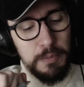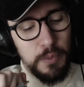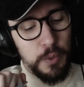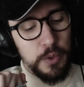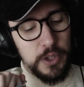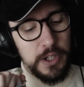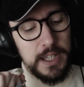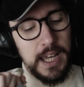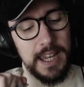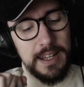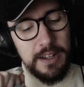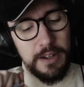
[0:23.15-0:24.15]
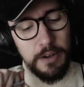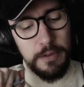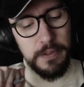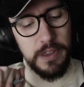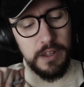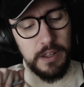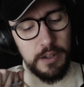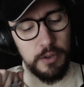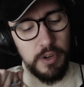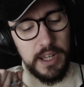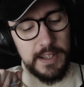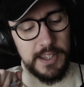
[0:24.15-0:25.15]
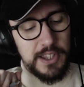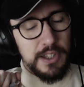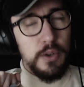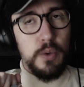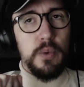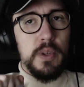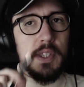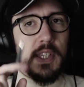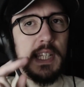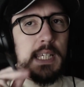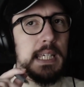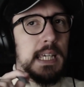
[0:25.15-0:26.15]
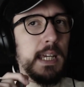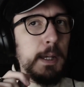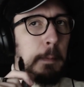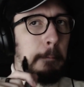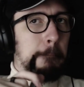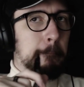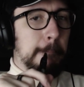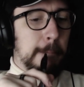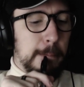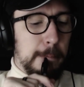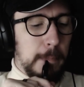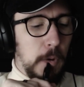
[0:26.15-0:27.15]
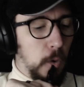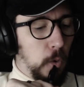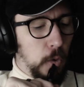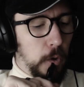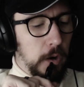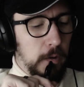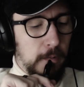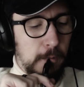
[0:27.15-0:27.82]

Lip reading: We're watching Kaina of the Great Snow Sea, or